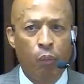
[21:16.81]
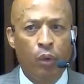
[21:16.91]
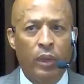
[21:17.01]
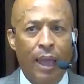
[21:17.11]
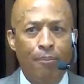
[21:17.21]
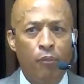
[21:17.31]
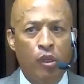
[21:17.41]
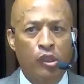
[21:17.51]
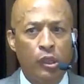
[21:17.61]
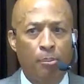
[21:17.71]
will have
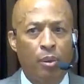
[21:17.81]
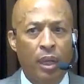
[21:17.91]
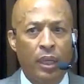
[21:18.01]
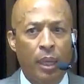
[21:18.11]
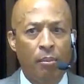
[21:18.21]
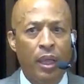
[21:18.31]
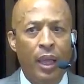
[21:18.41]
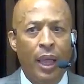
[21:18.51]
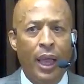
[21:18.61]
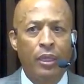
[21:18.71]
mercy upon him
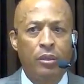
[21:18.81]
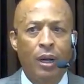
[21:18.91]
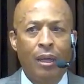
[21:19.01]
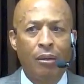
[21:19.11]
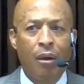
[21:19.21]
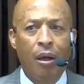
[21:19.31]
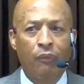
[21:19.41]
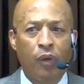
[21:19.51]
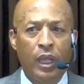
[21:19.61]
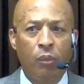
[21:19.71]
and to our
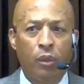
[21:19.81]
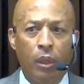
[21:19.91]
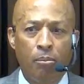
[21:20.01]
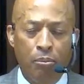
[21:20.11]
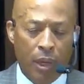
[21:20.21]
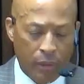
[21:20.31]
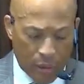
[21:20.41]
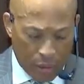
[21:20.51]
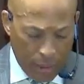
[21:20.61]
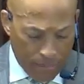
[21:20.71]
God, for he will
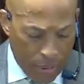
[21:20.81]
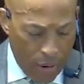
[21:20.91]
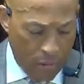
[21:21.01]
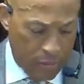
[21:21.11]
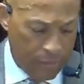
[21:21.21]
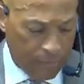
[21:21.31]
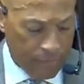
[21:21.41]
abundantly pardon.